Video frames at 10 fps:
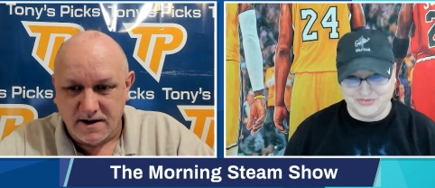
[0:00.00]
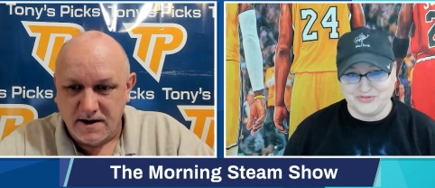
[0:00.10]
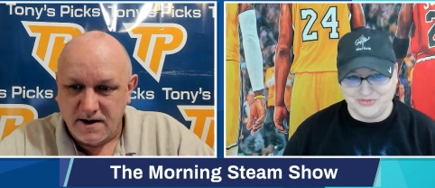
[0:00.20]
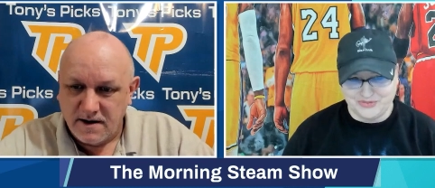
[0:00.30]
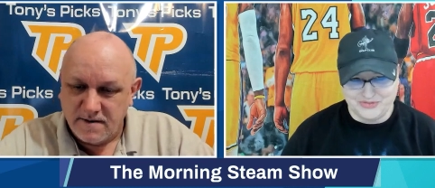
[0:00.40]

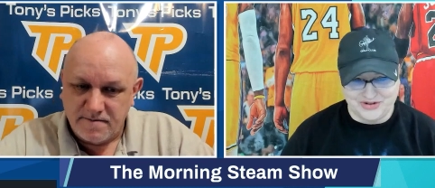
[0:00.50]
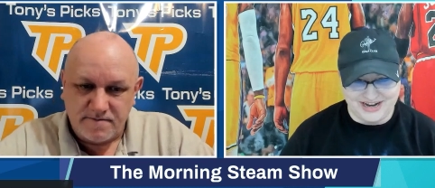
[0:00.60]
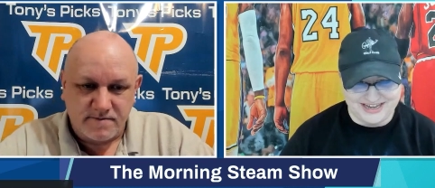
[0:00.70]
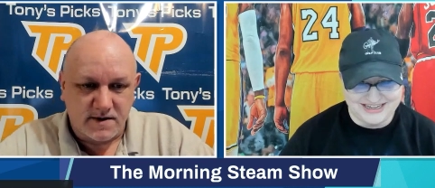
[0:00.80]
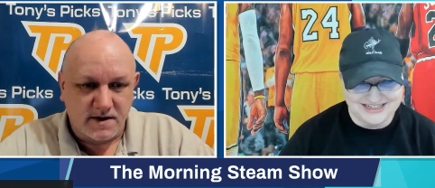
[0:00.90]
Speaker 1: right.
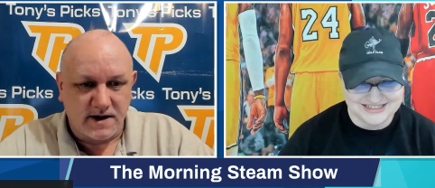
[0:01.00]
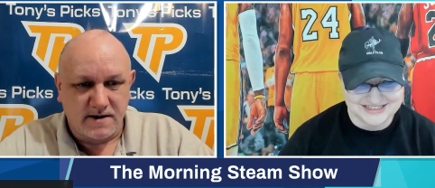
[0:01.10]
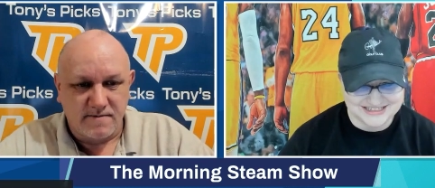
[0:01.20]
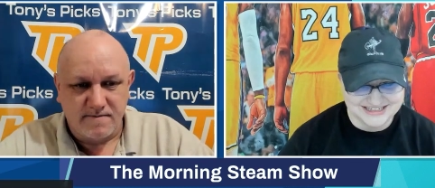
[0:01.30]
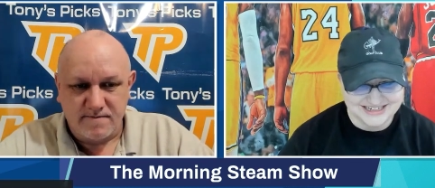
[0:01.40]
Yeah.
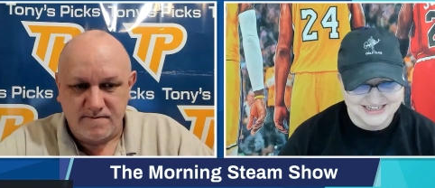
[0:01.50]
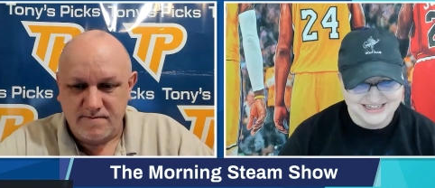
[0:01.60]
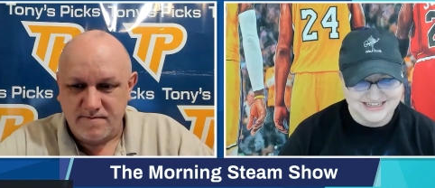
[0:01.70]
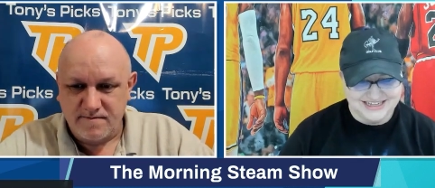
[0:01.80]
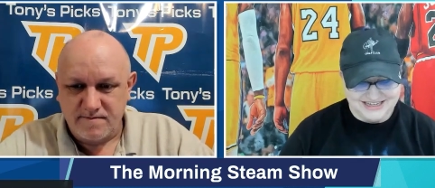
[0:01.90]

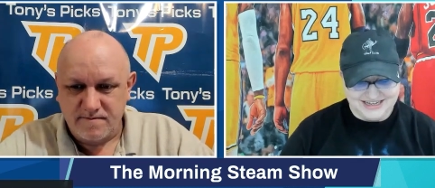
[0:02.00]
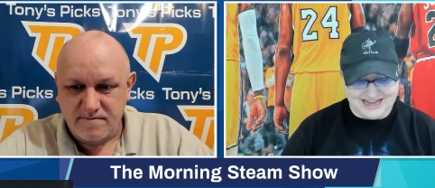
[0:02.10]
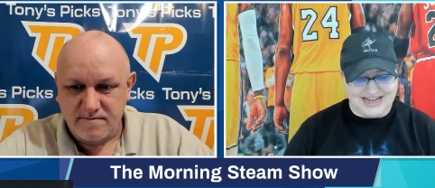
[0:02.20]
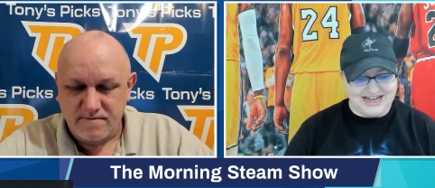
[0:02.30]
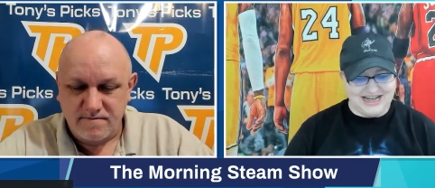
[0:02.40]

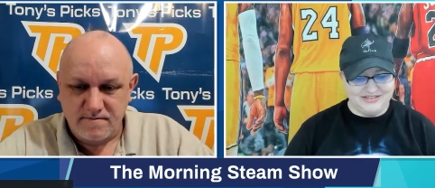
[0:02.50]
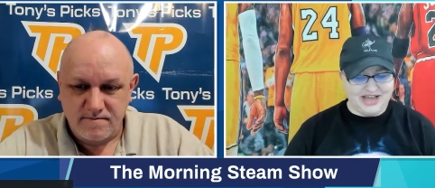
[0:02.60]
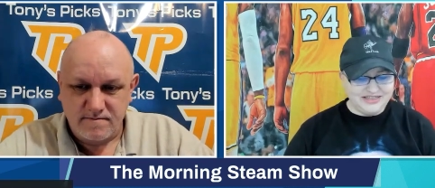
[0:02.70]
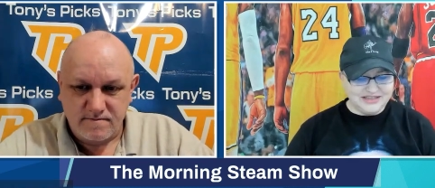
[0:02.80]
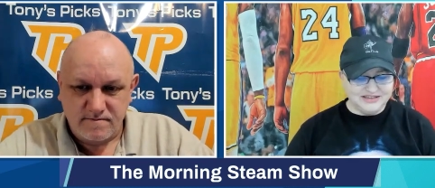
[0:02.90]
Uh, I
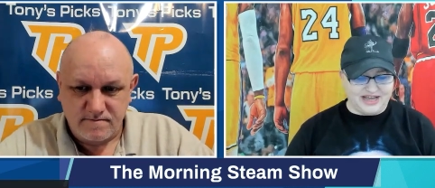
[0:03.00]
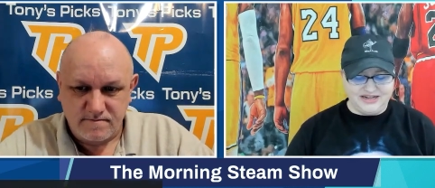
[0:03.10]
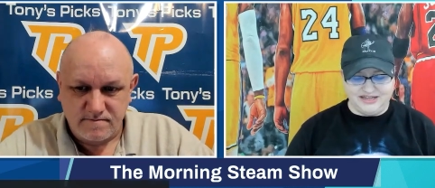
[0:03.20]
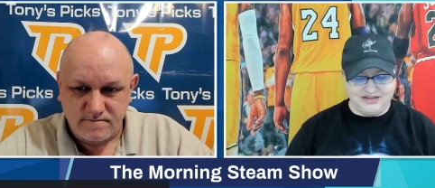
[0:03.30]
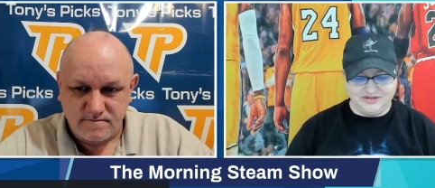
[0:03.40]
think the
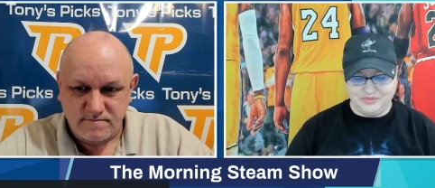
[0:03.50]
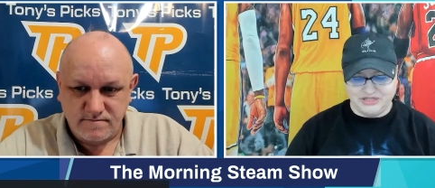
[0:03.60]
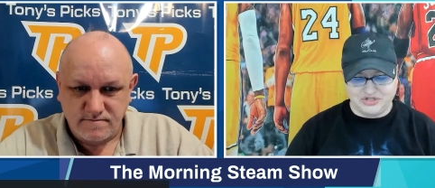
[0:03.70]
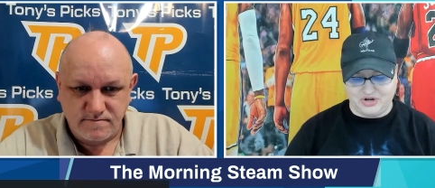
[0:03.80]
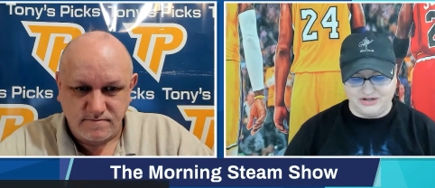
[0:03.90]
Lightning here has been
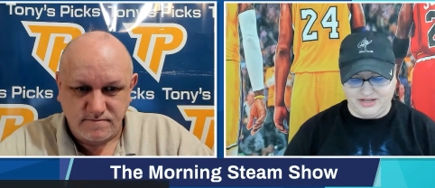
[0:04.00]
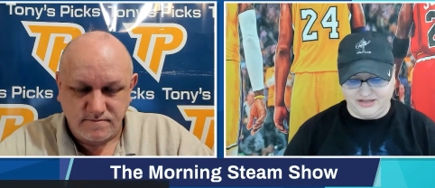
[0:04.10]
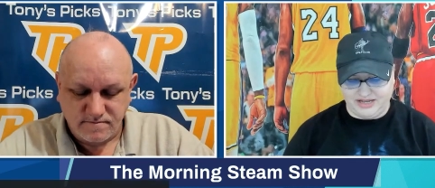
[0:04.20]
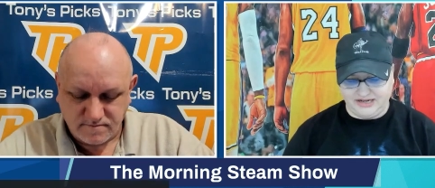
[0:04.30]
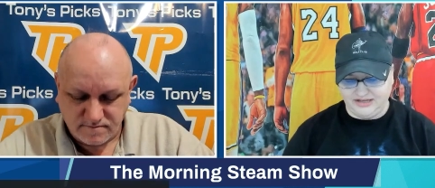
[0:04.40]
struggling
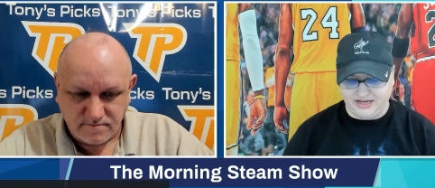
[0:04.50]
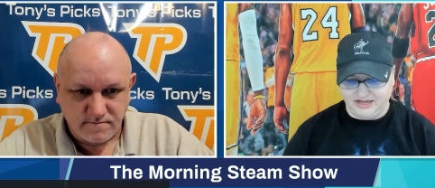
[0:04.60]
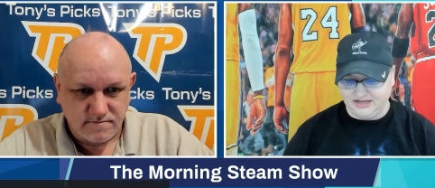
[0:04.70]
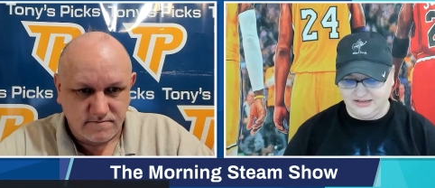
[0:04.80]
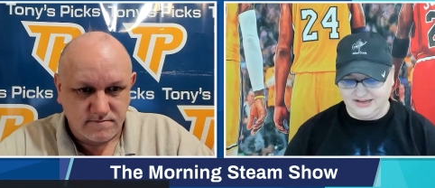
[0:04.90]

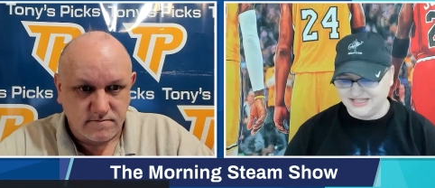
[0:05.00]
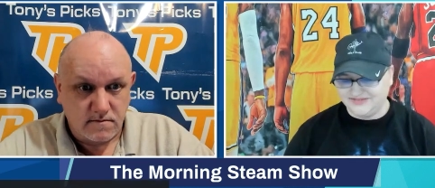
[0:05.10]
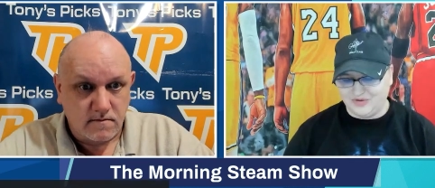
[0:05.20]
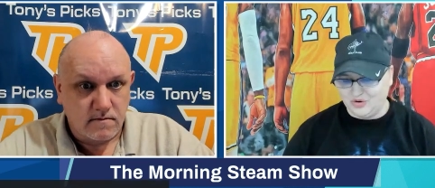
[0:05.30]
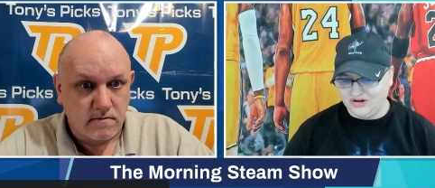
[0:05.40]
lately. Lost
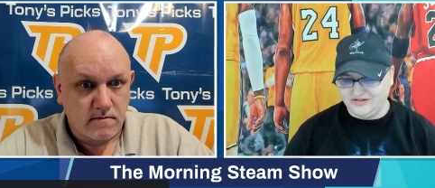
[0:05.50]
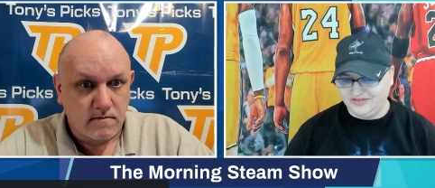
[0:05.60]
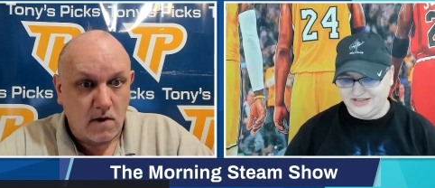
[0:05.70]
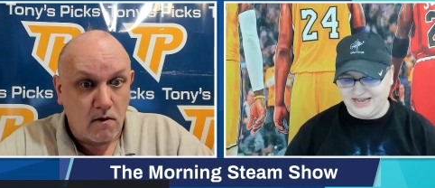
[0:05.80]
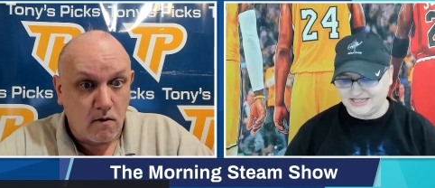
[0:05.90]
four of the
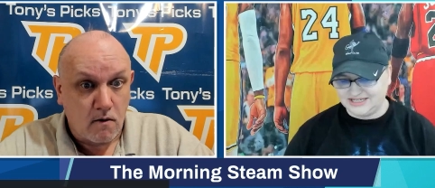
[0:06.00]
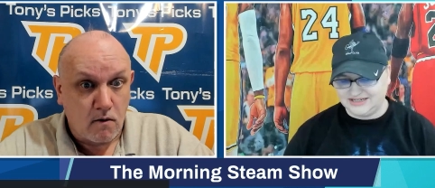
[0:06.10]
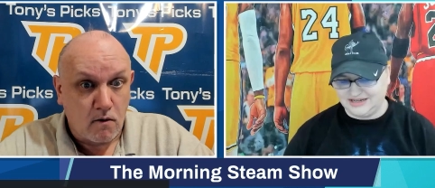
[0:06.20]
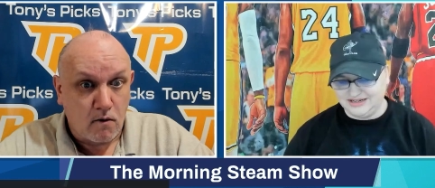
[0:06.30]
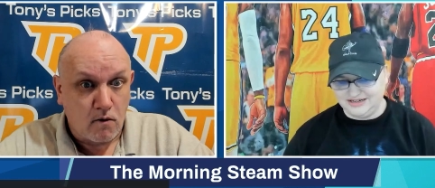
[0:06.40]
last
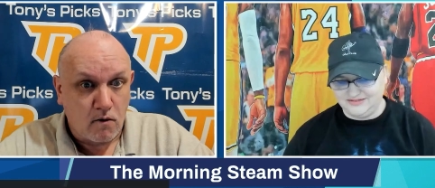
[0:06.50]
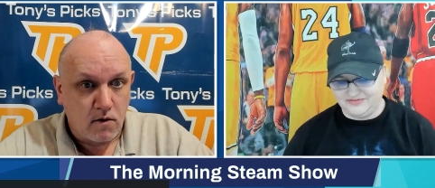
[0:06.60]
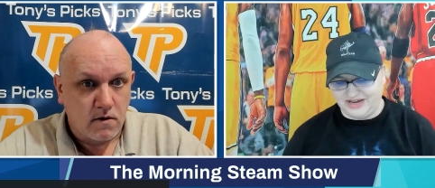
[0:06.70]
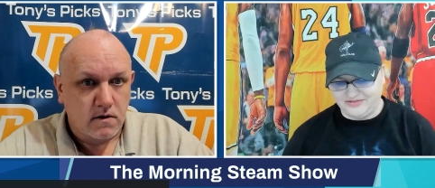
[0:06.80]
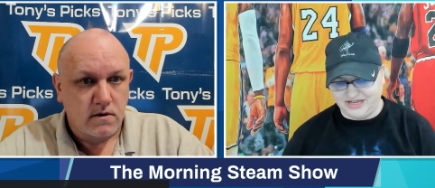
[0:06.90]
uh,
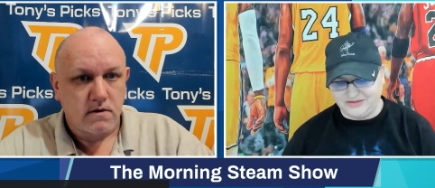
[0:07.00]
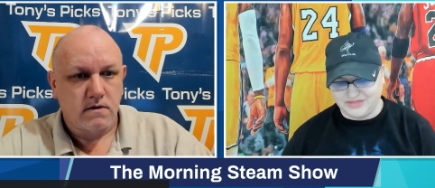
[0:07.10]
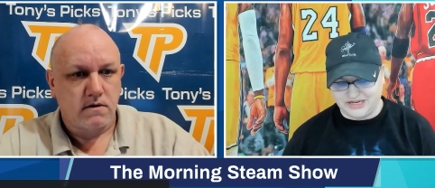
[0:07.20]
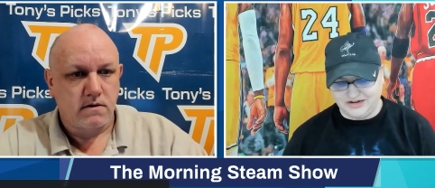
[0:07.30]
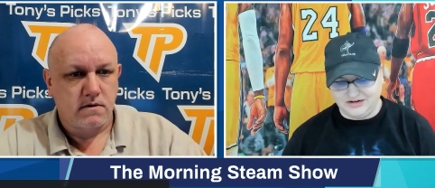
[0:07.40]
five games
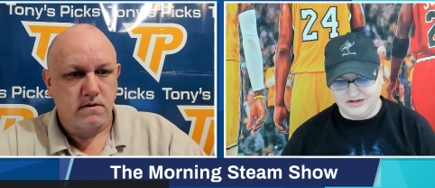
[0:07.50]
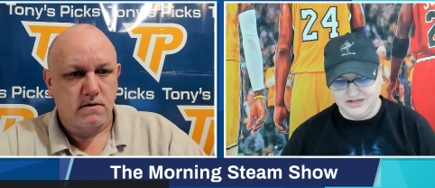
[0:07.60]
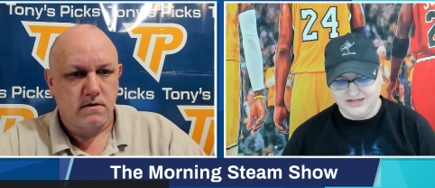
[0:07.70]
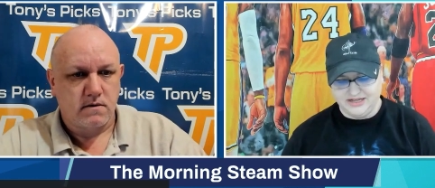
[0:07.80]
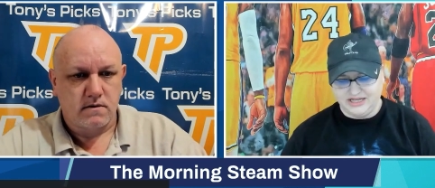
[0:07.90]
here,
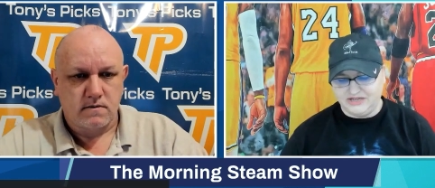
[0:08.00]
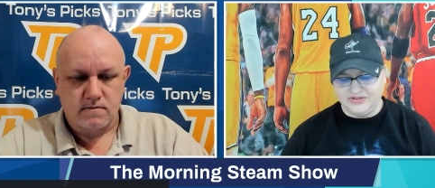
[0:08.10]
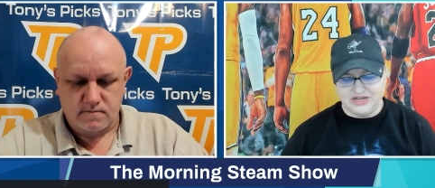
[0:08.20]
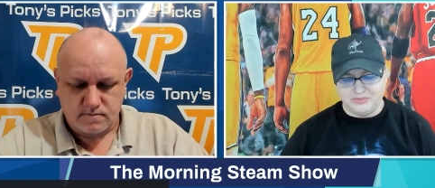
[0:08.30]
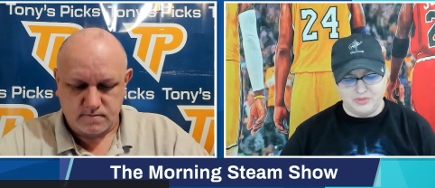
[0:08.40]

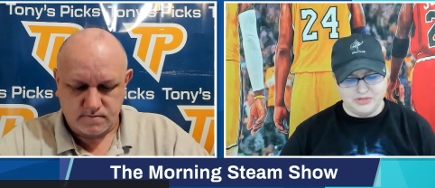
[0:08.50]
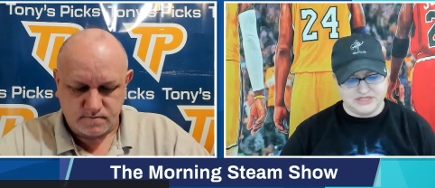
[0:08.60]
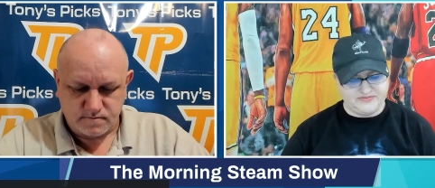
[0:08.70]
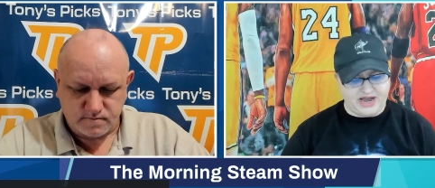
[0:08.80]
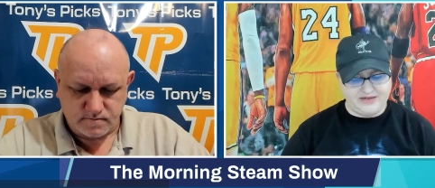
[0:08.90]
giving up almost
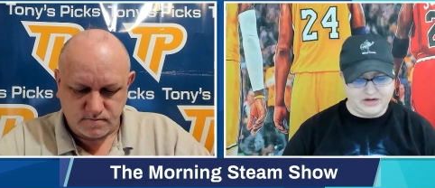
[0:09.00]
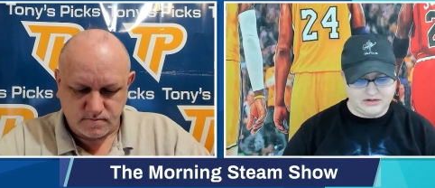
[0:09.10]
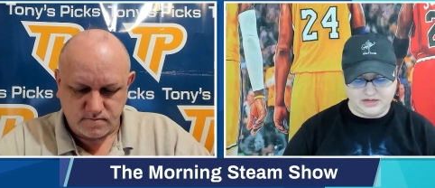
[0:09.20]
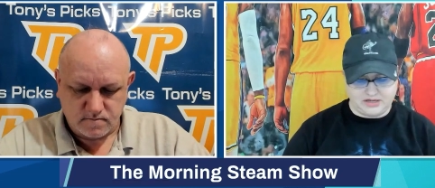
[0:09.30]
five a